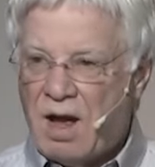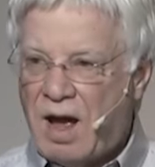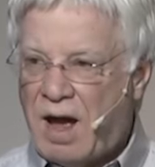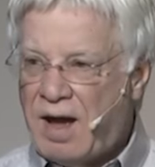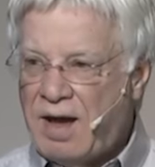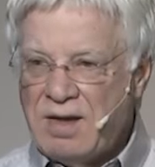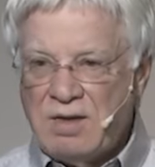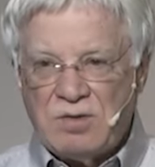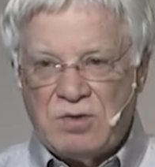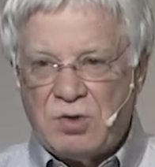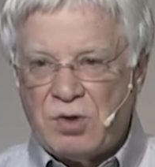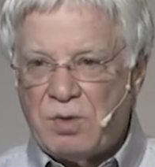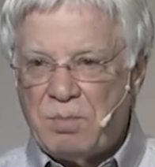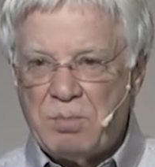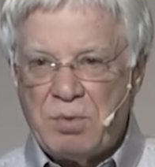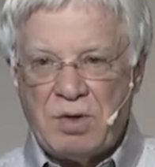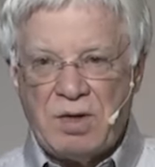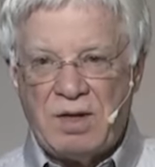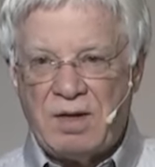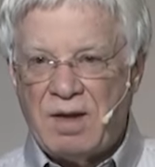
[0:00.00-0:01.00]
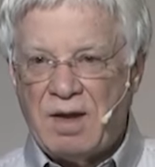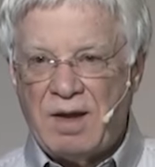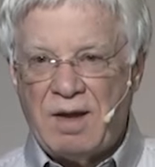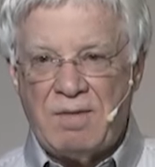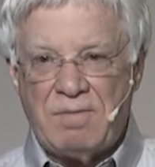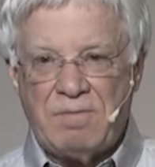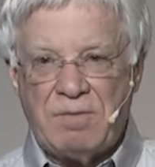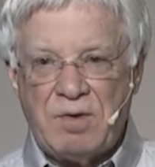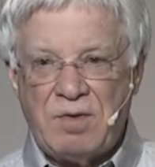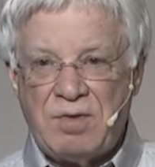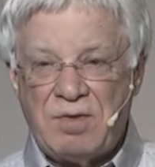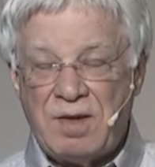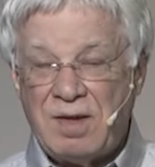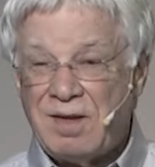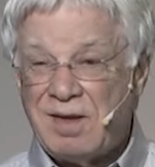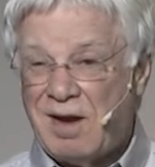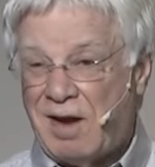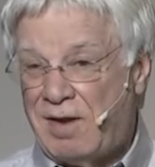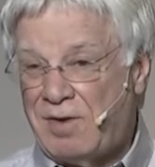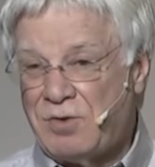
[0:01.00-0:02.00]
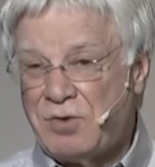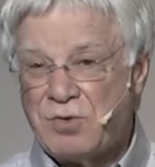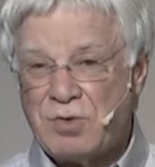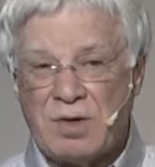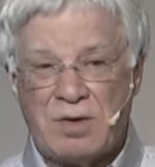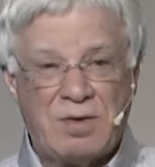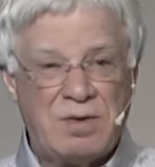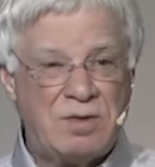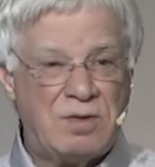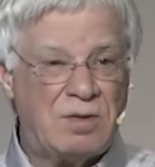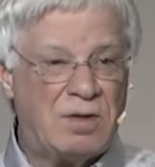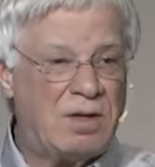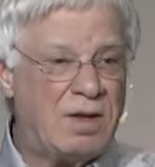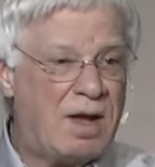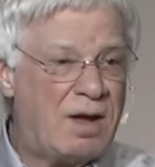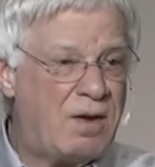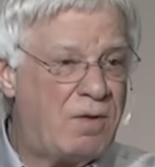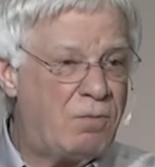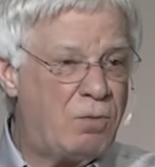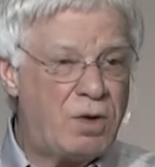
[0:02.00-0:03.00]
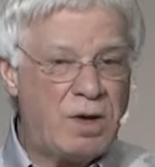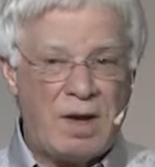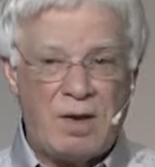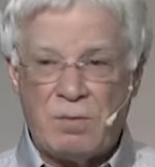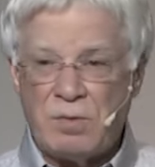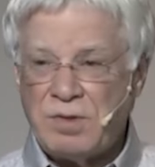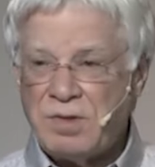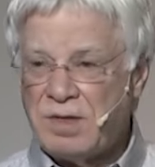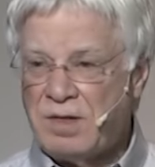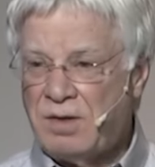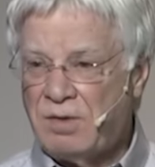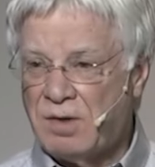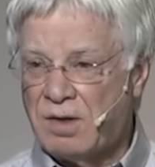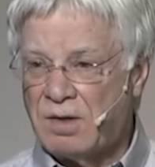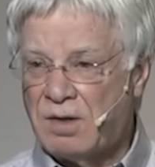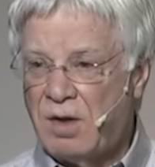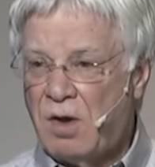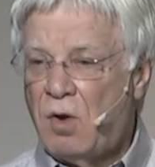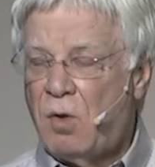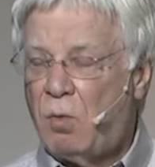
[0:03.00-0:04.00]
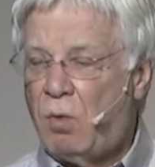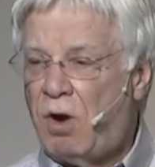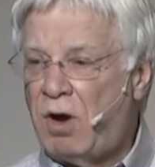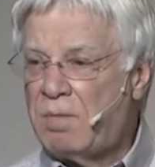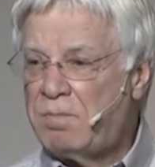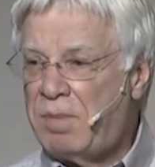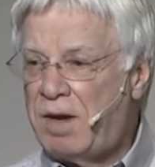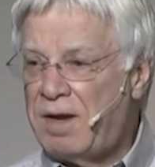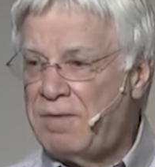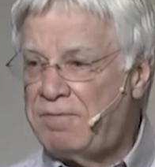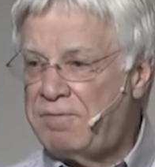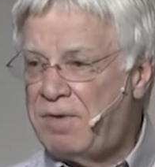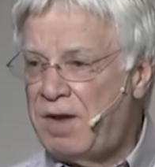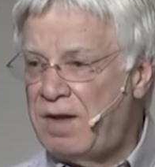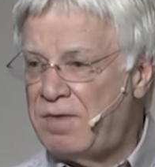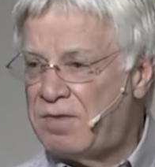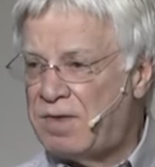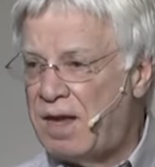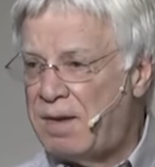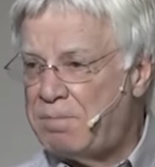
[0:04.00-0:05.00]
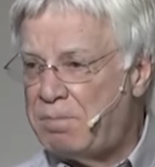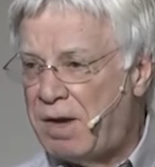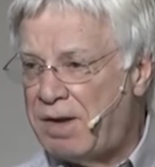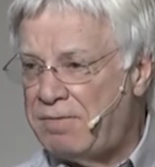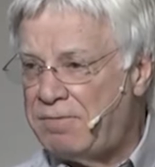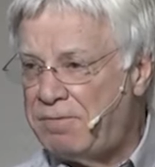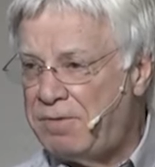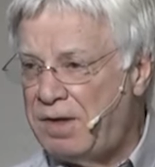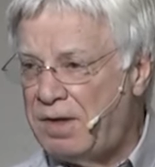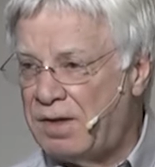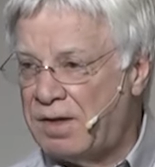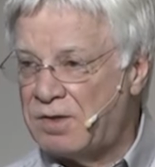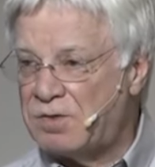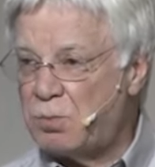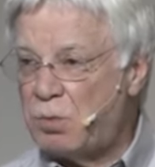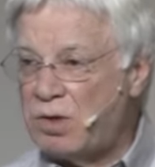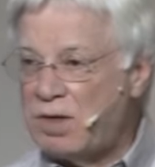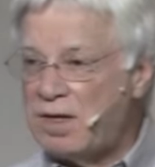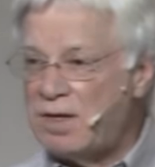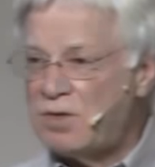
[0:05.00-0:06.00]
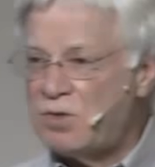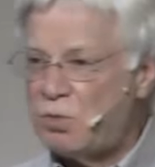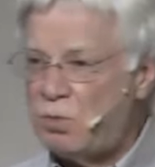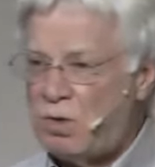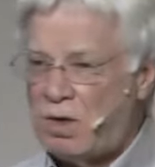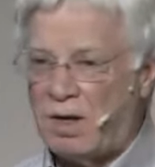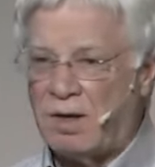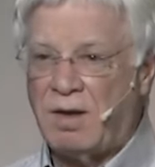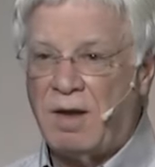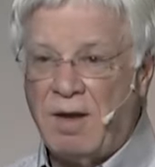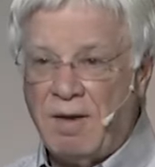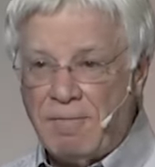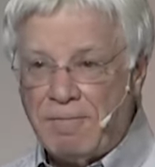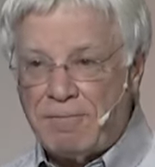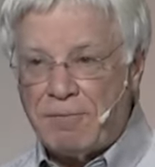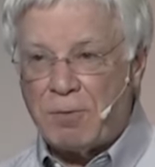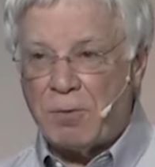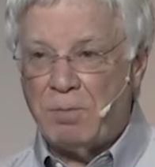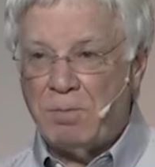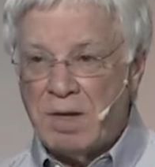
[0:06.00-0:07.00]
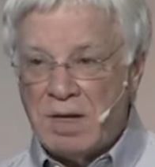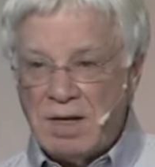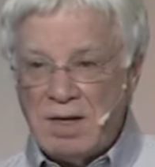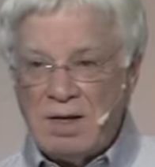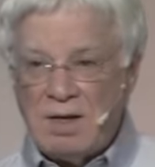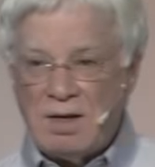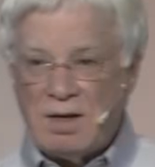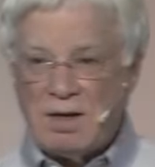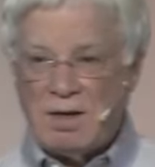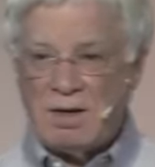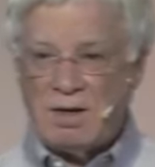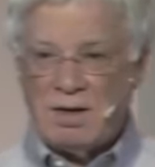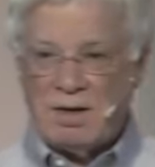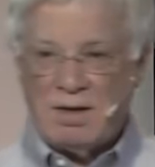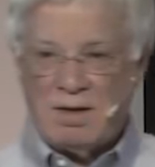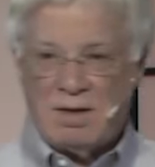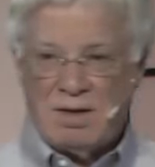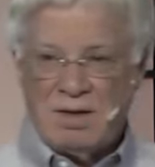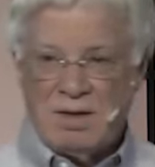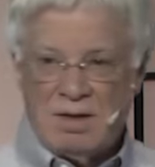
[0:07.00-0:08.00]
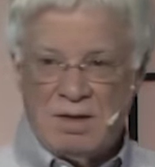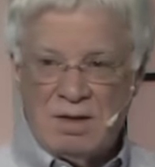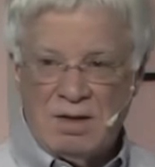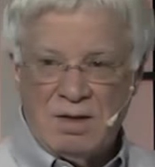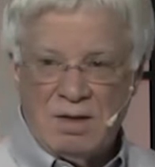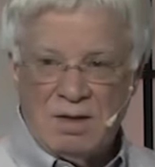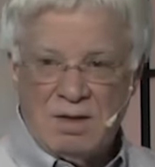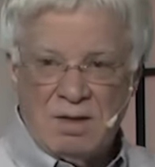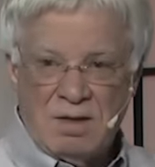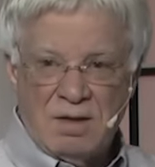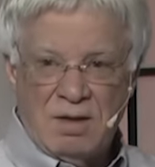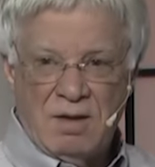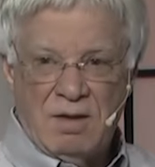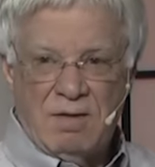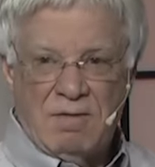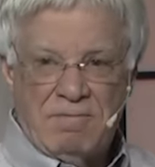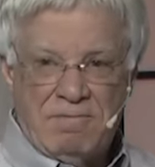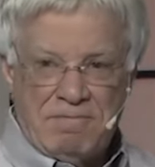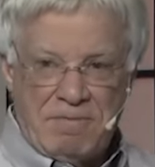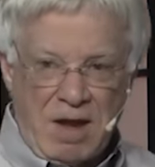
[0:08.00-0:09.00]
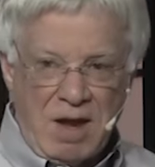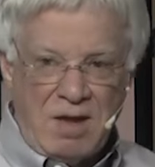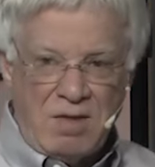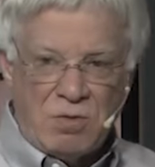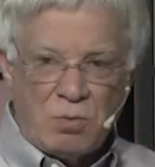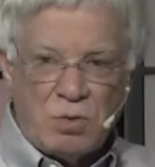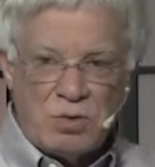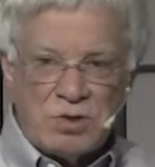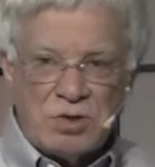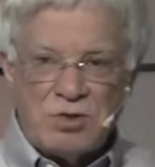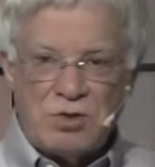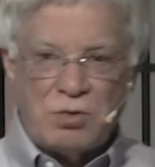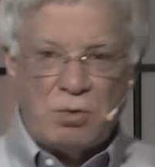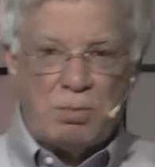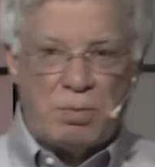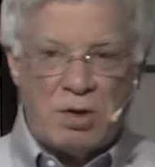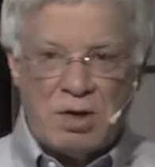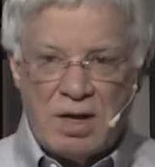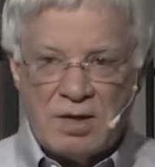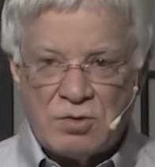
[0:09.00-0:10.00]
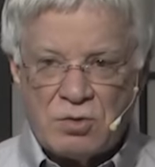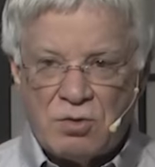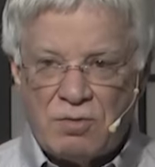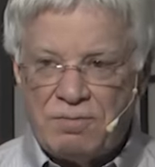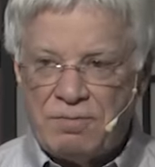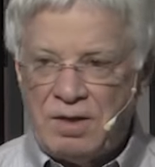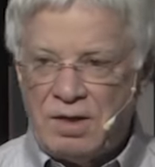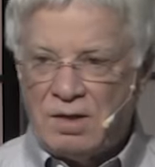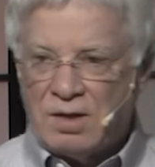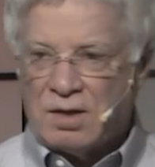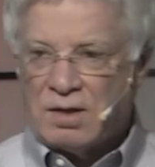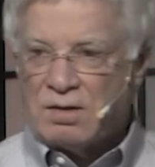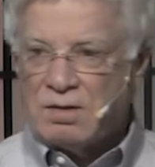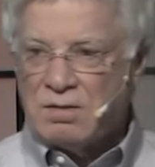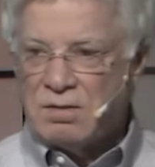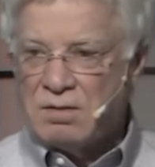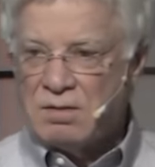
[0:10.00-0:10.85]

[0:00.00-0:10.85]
I interpreted everything contrary to a lot of what I was hearing. Walk by faith, not by feelings. Well, guess what? For me, faith was a supernatural feeling.